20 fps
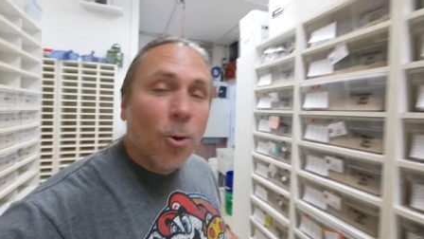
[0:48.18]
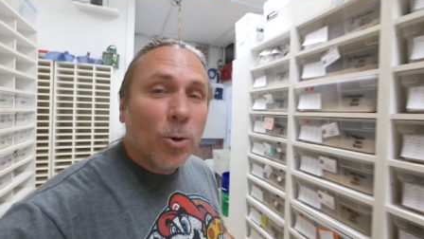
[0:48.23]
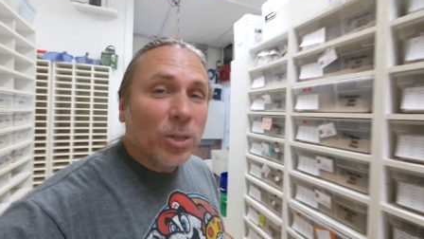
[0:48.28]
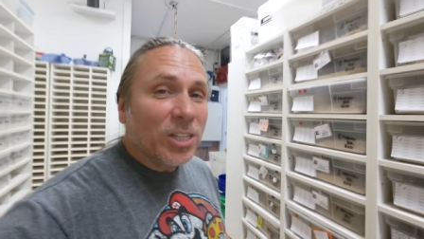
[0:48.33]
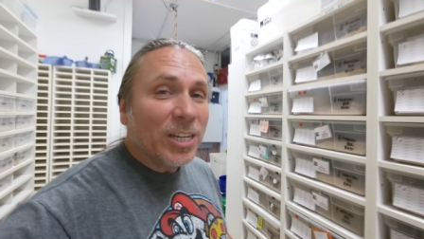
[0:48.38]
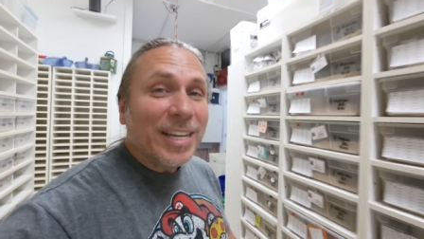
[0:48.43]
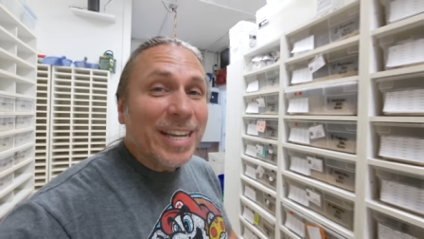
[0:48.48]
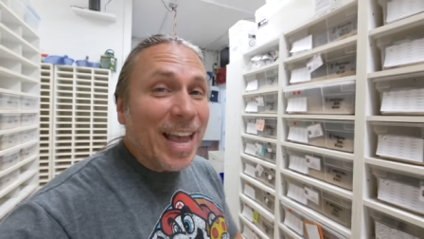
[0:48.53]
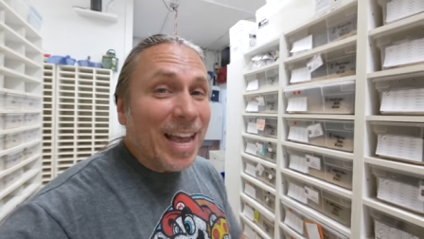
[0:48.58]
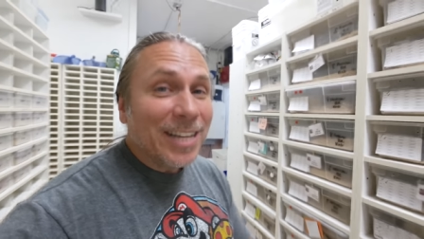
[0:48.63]

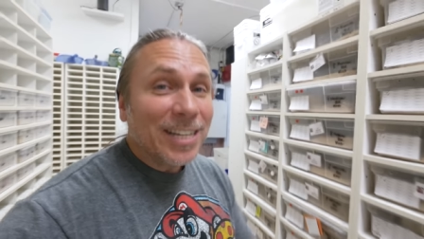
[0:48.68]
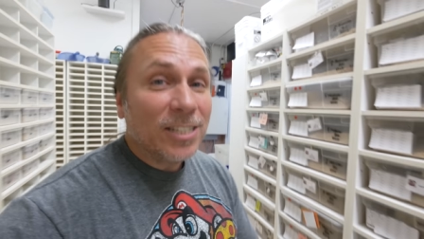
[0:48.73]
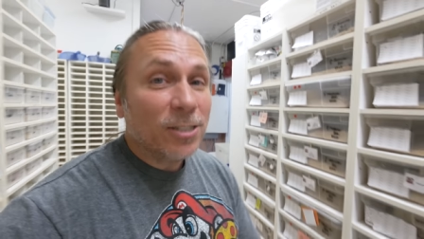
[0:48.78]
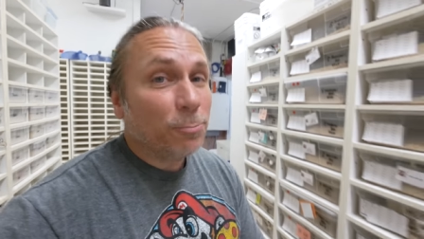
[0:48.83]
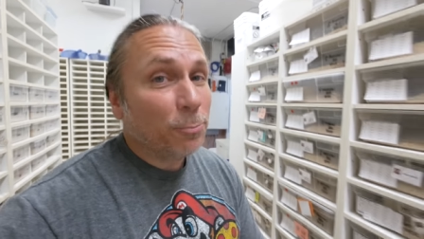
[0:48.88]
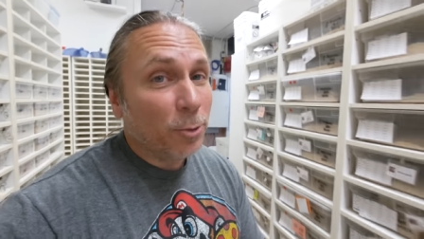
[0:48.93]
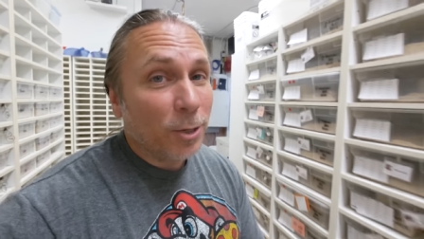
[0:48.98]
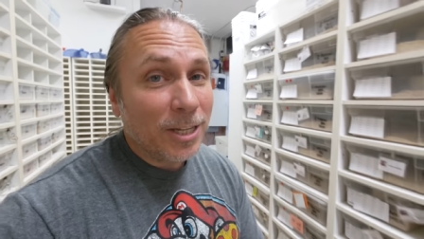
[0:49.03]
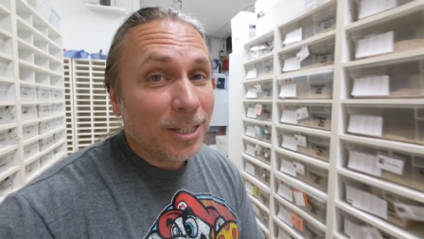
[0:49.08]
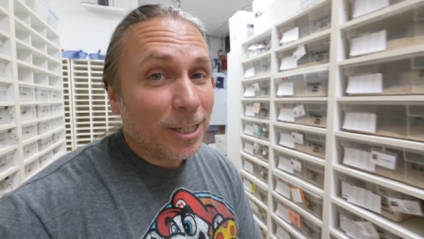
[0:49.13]
which again is
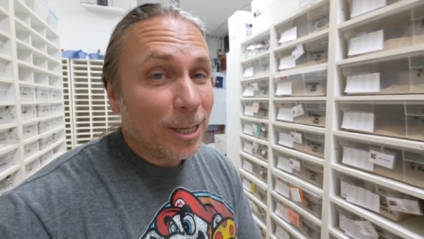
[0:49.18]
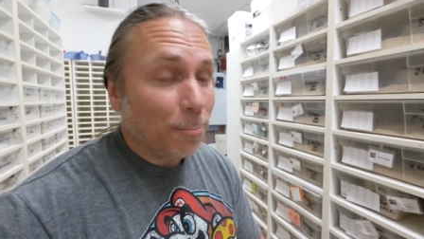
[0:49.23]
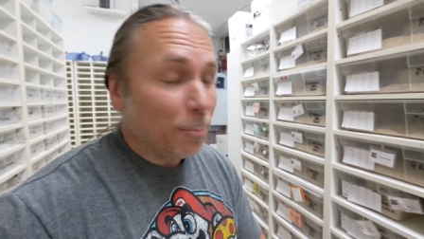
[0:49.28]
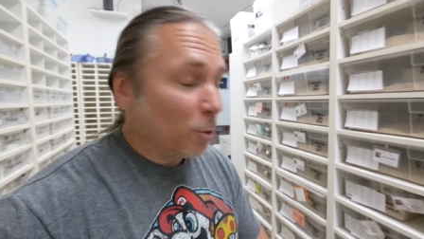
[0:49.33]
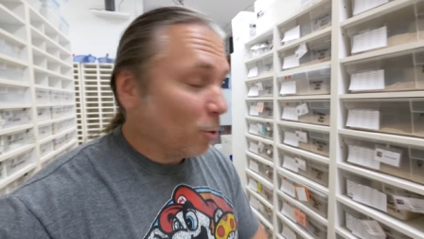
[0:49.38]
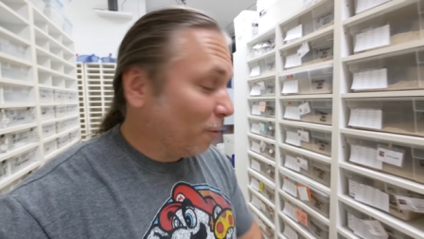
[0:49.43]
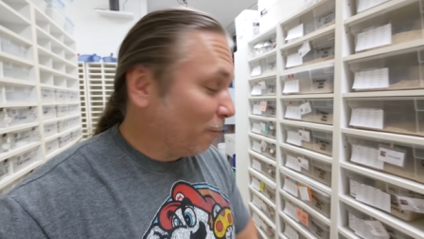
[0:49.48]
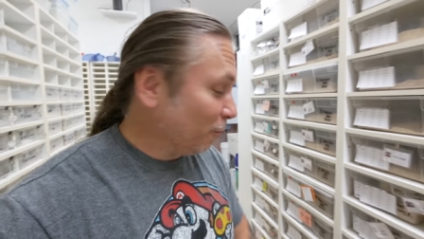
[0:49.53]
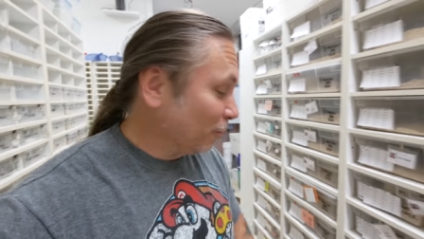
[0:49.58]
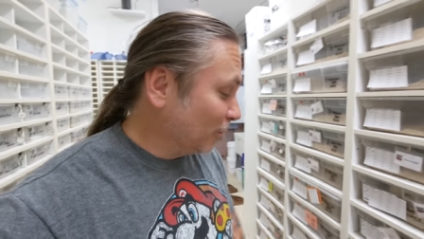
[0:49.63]
pretty
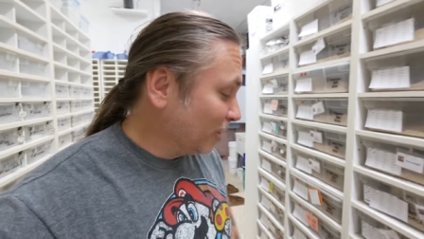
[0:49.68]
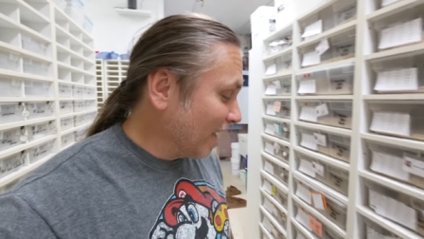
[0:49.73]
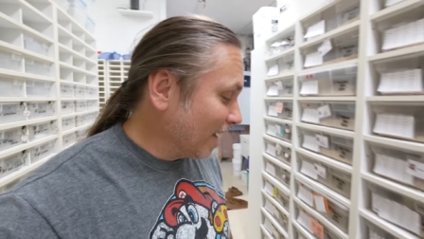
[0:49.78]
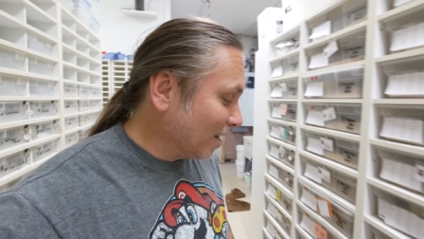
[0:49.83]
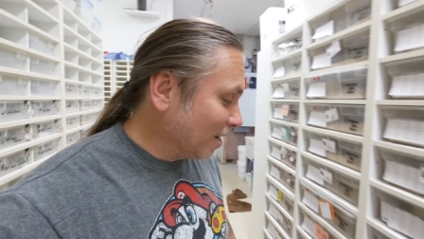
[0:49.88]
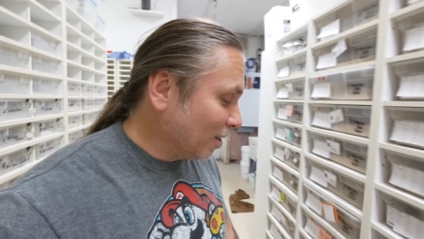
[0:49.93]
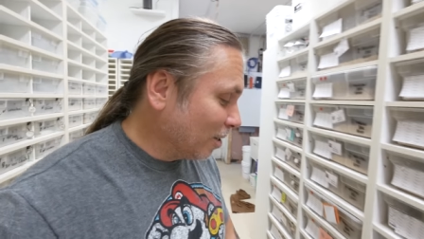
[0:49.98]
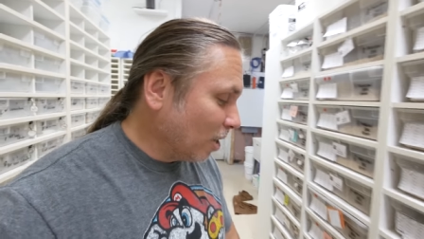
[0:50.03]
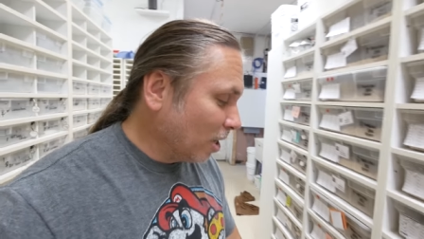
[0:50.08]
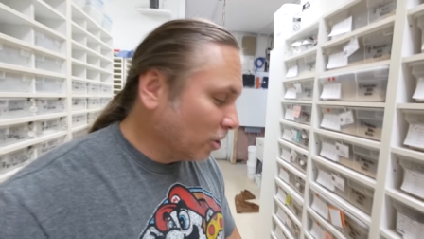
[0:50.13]
typical for
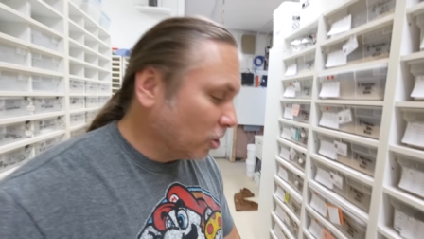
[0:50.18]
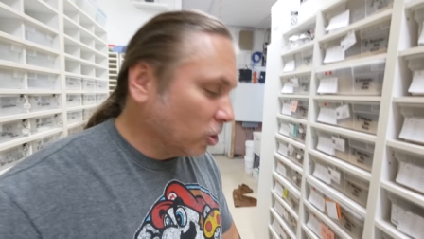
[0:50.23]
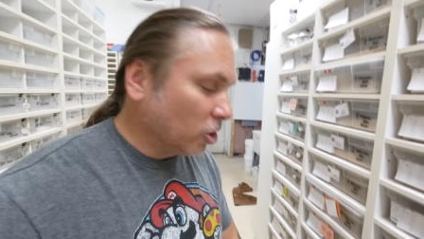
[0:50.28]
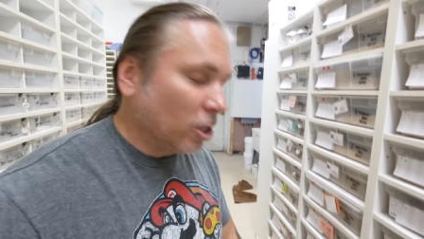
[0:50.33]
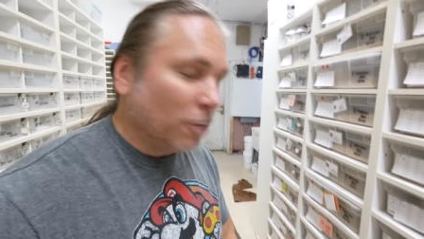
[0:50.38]
second clutches.